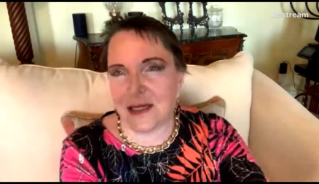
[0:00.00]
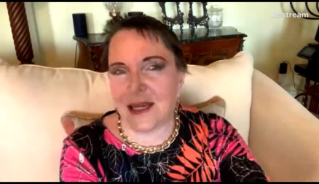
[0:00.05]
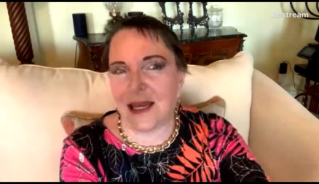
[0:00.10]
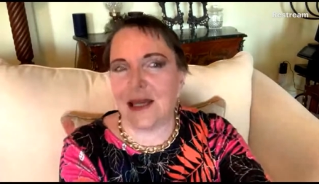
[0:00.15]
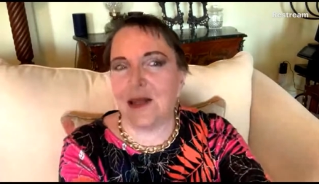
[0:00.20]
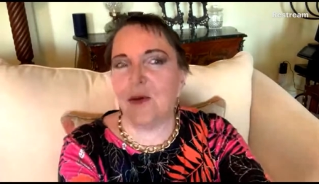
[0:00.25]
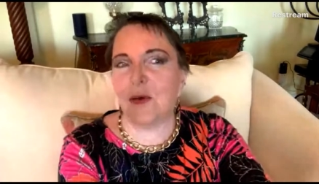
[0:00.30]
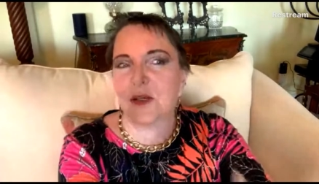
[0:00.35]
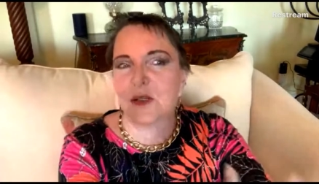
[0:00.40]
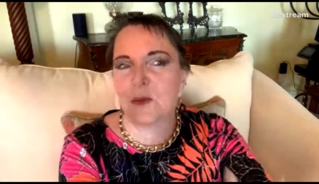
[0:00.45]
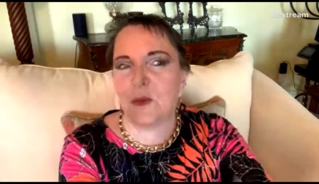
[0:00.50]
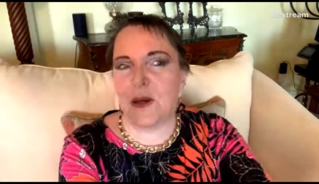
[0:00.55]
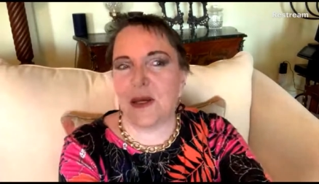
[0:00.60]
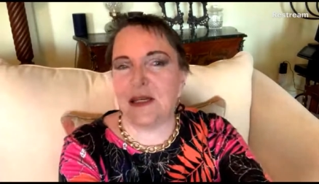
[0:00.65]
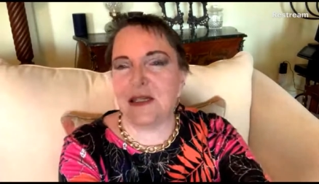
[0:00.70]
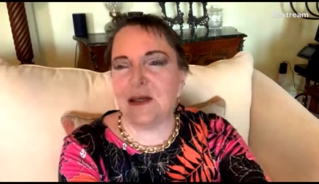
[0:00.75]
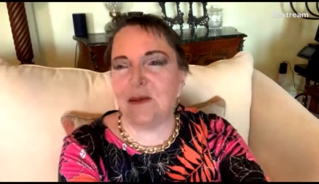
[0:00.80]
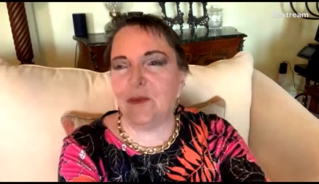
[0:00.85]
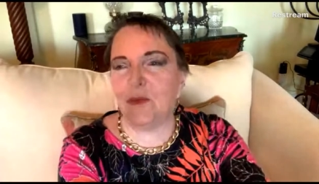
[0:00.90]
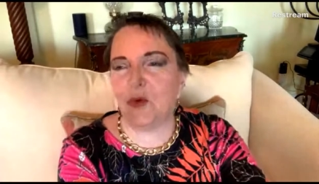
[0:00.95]
Can you
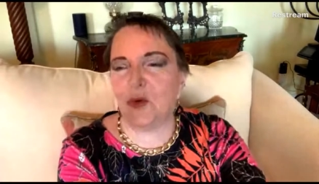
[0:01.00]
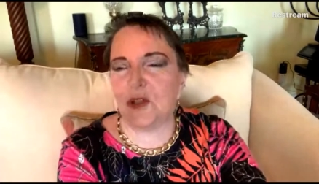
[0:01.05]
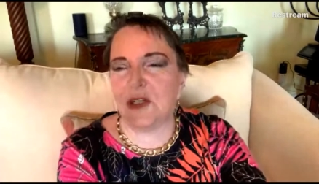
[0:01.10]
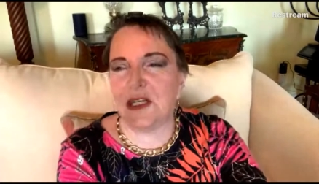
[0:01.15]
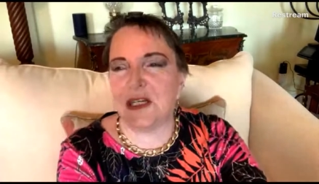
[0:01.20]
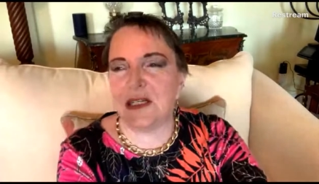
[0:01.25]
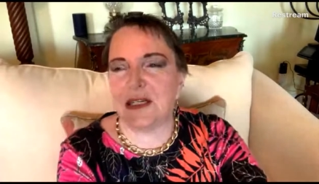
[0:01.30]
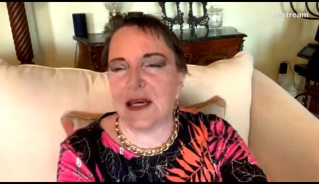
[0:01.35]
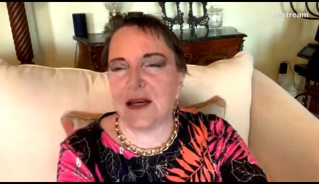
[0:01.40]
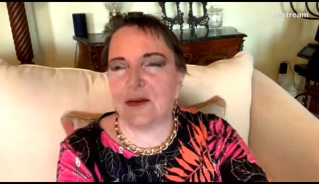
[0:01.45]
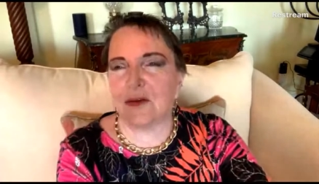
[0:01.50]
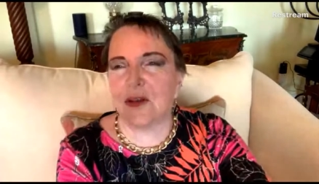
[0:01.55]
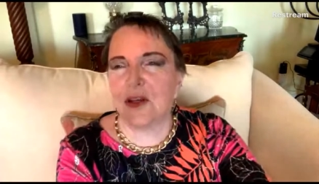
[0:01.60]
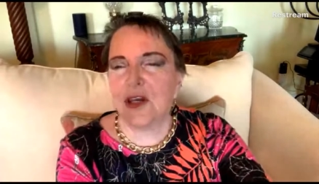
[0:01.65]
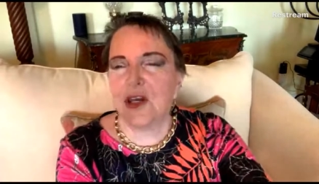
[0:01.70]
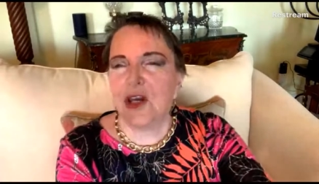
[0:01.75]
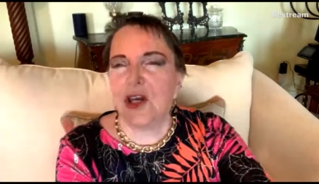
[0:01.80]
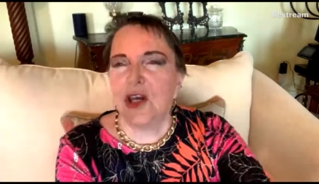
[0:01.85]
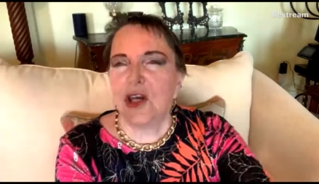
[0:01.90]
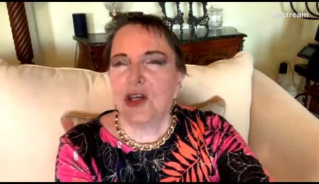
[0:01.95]
explain it in more detail?
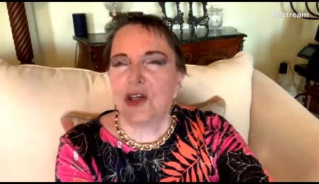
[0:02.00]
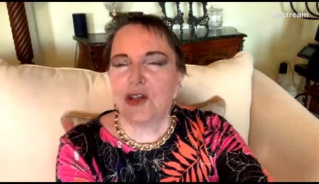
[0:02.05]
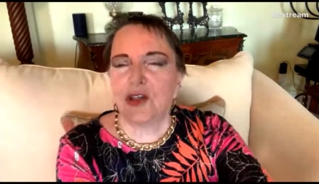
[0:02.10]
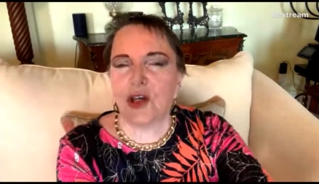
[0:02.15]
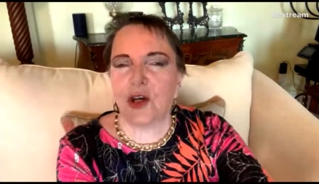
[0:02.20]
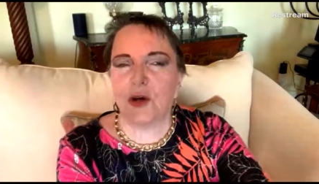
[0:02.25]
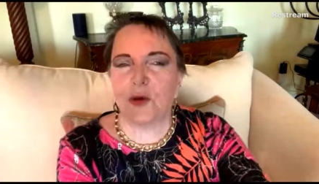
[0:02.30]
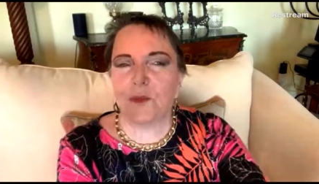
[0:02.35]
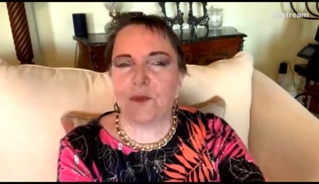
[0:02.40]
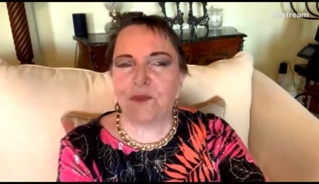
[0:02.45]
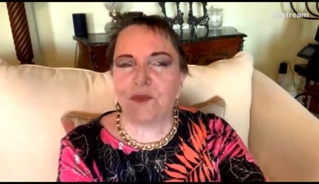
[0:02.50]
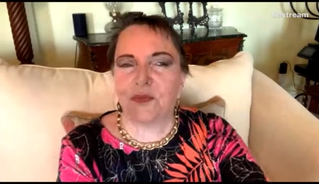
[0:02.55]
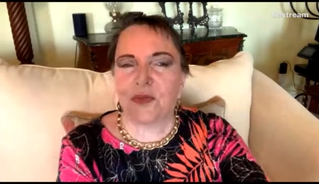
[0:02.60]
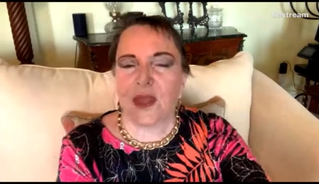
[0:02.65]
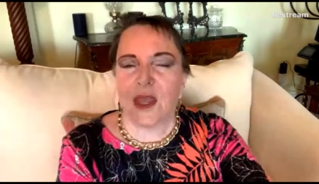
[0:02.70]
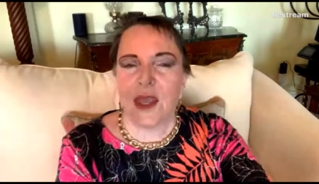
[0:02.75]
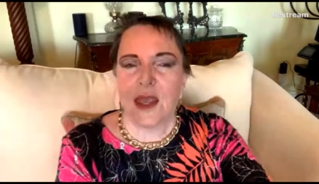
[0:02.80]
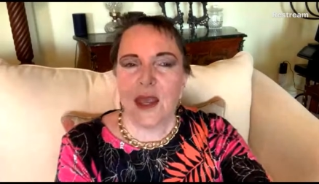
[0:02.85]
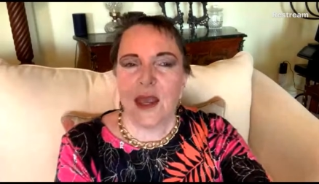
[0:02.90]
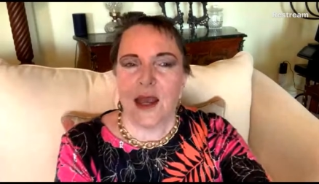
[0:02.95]
So
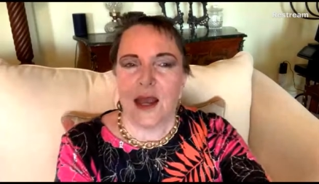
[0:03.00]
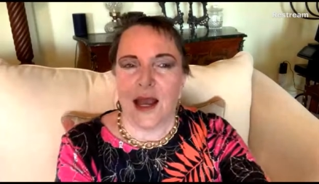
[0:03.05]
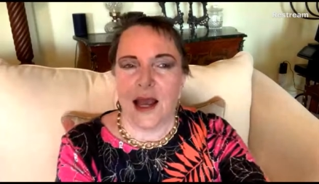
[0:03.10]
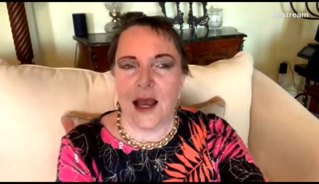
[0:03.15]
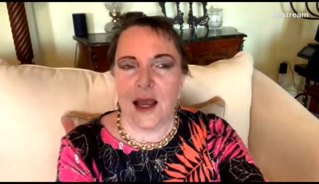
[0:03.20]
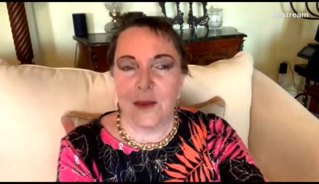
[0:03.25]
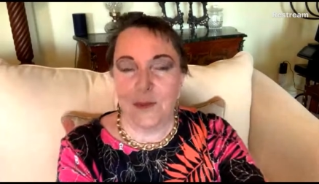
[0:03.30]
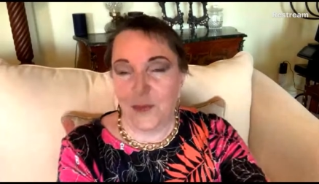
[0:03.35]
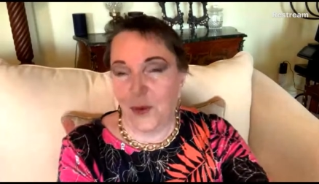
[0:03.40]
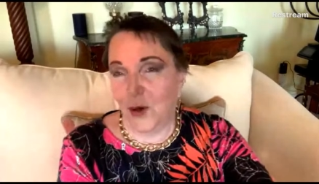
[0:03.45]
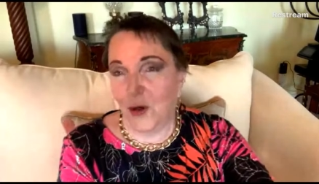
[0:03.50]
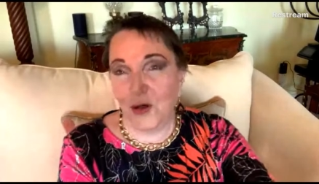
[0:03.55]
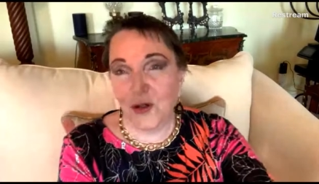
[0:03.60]
I